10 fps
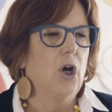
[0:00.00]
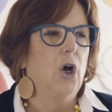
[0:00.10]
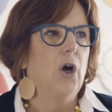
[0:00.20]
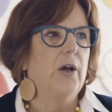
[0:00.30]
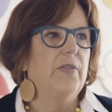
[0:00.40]

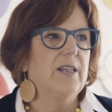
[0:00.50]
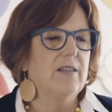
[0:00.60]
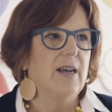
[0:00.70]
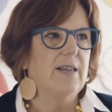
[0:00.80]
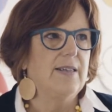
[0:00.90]
on this
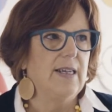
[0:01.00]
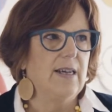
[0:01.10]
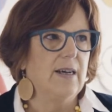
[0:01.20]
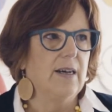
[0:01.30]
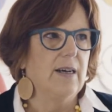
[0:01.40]

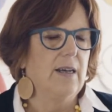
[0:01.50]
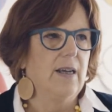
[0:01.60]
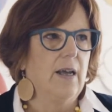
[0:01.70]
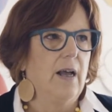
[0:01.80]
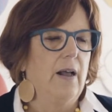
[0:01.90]
idea
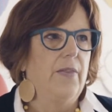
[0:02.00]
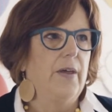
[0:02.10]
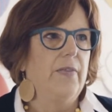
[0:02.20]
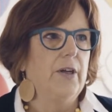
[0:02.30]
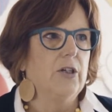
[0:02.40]

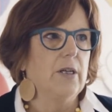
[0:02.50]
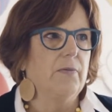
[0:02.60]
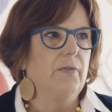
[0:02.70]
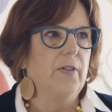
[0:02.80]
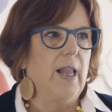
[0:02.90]
that there's a
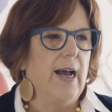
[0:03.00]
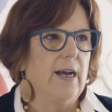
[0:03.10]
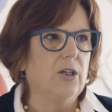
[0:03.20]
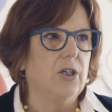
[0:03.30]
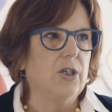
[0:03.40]

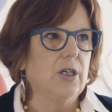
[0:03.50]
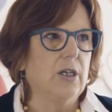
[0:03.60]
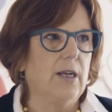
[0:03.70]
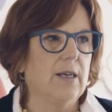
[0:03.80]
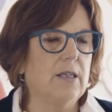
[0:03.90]
flash
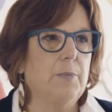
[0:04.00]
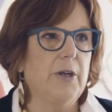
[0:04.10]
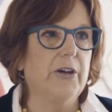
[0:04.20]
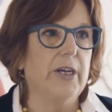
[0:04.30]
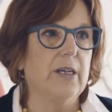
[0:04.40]

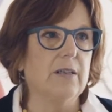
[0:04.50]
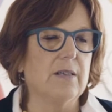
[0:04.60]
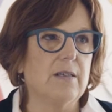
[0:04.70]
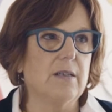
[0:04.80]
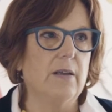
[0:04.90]

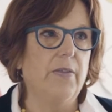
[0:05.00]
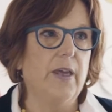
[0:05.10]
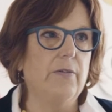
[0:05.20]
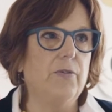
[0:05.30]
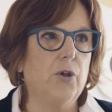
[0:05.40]
experience that
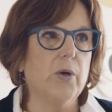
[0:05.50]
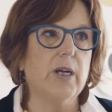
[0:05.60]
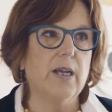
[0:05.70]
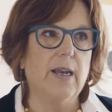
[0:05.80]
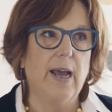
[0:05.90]
a viewer
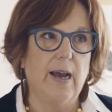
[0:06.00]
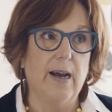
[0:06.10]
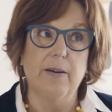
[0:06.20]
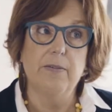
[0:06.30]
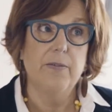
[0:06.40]
can
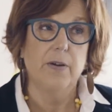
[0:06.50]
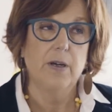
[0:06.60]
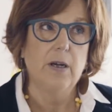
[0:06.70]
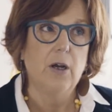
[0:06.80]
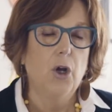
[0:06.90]
have
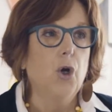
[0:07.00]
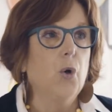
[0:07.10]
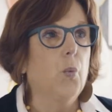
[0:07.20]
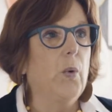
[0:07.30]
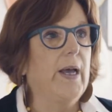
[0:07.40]

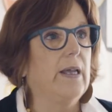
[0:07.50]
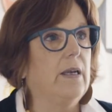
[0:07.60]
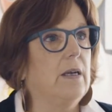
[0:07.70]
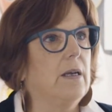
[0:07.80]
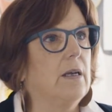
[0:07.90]

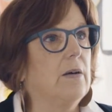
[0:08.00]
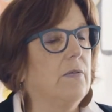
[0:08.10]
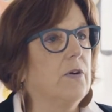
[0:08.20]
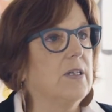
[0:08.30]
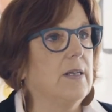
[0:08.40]
when,
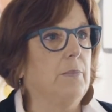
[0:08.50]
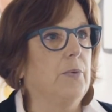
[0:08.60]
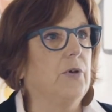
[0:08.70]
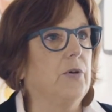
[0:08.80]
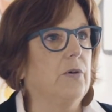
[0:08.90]
for
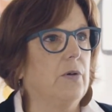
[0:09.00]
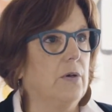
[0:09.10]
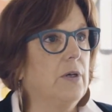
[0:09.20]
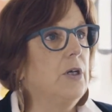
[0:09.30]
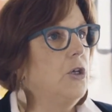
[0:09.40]
example,
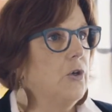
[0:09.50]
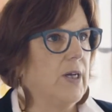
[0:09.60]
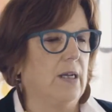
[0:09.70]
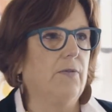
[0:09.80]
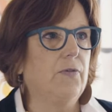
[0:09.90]
you
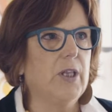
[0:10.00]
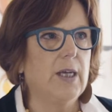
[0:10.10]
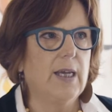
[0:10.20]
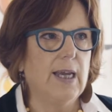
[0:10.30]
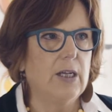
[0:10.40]
get fully
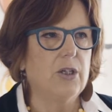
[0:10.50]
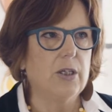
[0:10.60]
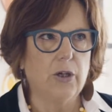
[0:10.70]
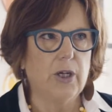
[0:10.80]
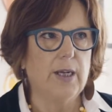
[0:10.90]
engaged
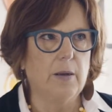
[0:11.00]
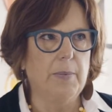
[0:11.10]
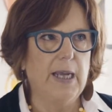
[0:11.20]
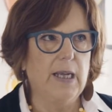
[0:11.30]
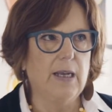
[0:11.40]
in looking at a
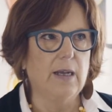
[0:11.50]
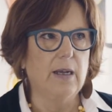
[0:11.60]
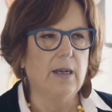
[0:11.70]
painting,